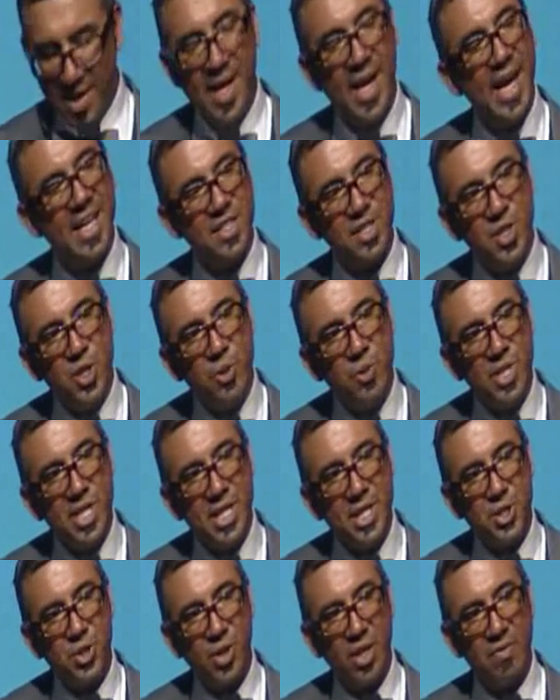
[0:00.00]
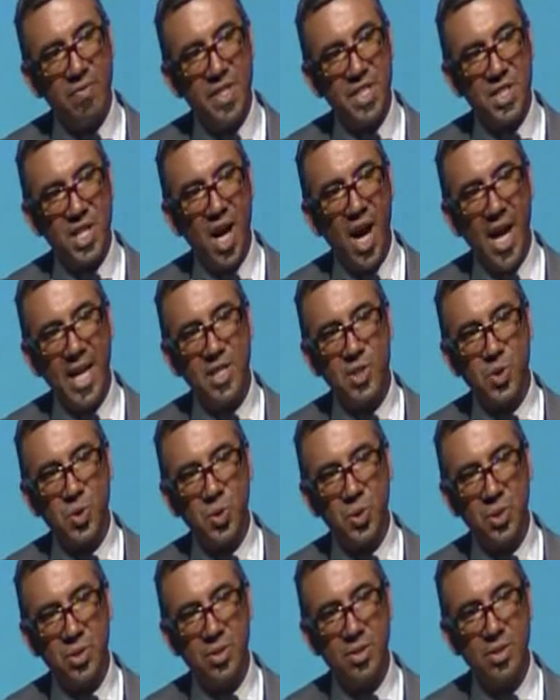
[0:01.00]
As a new teacher at Vista High
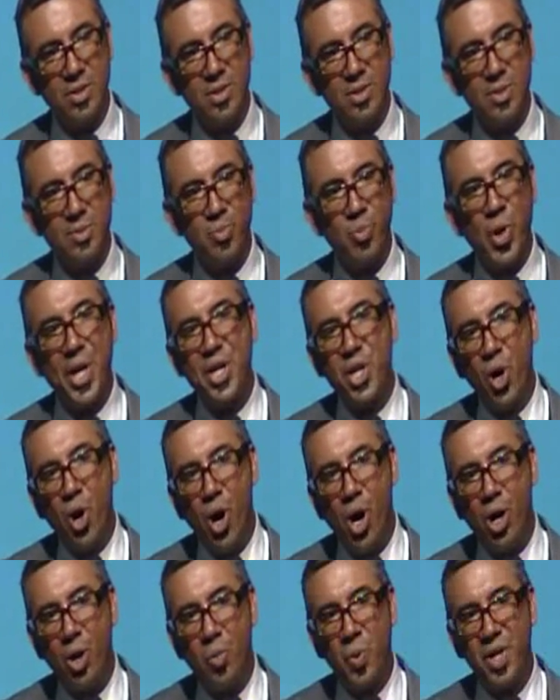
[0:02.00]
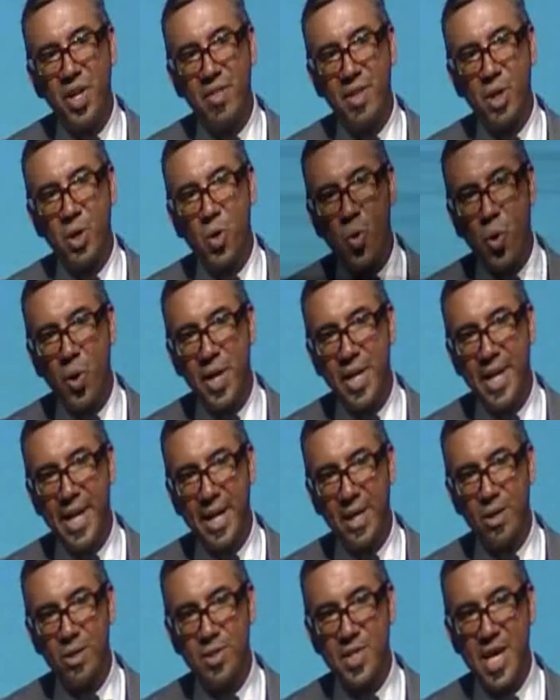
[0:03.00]
School, Brenda Hall, one of their
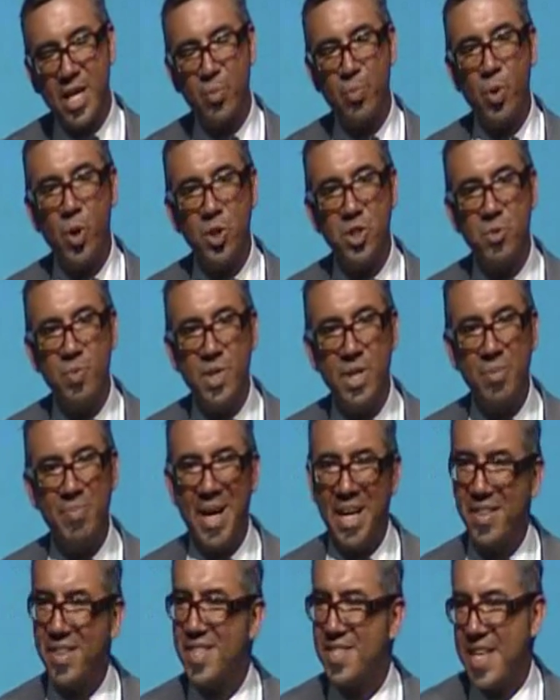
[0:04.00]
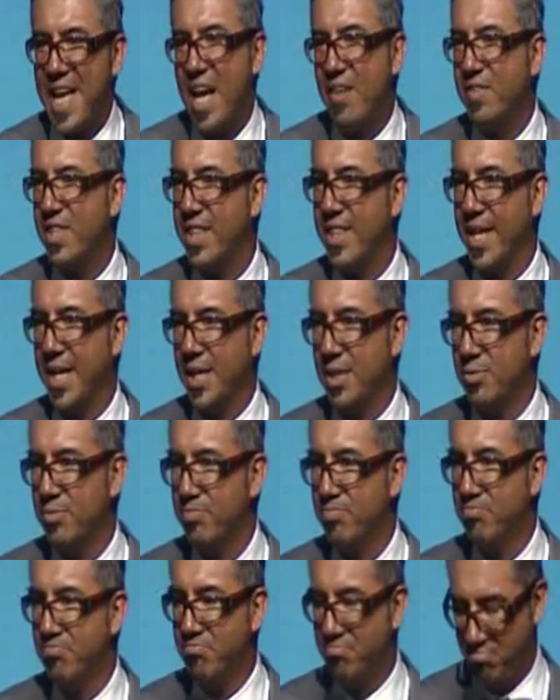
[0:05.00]
coordinators, had approached me about this AVID thing.
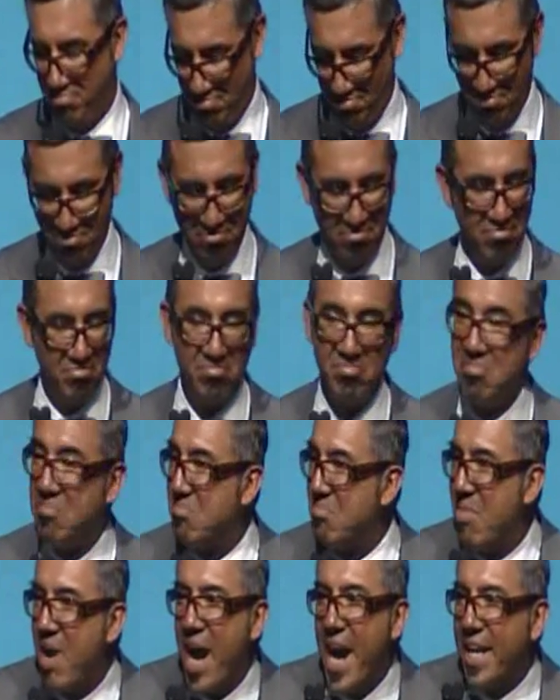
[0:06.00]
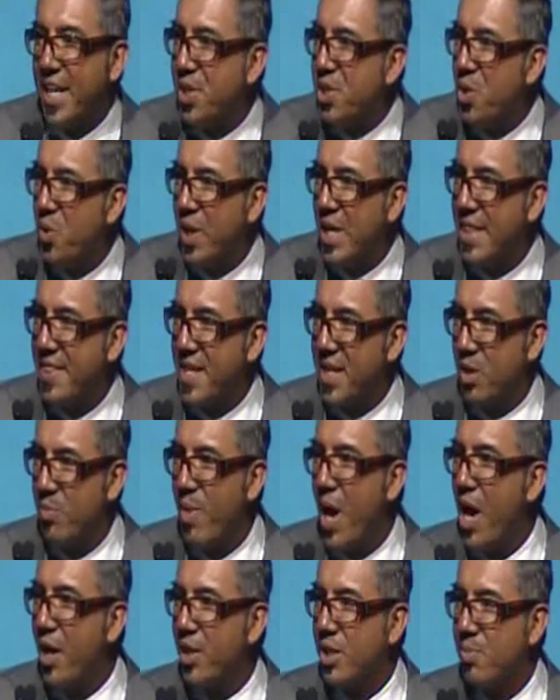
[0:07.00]
I didn't know anything
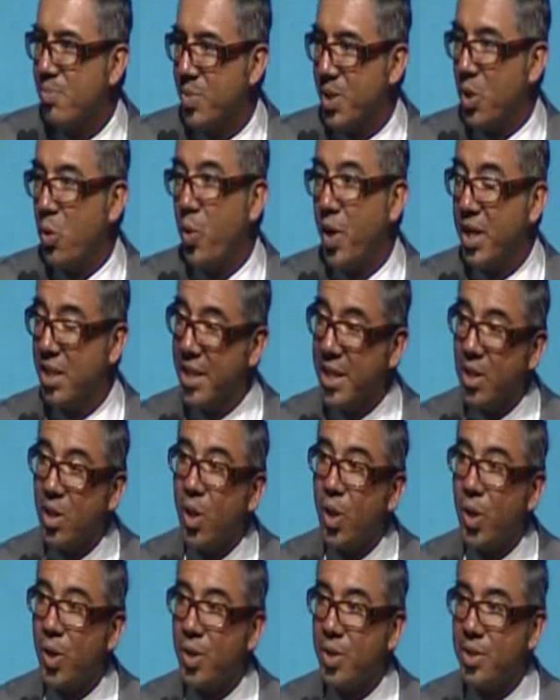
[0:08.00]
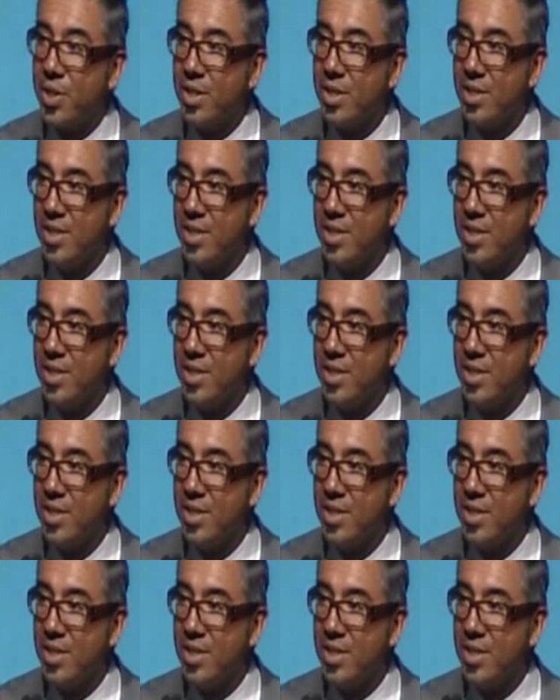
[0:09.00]
about it, but quickly learned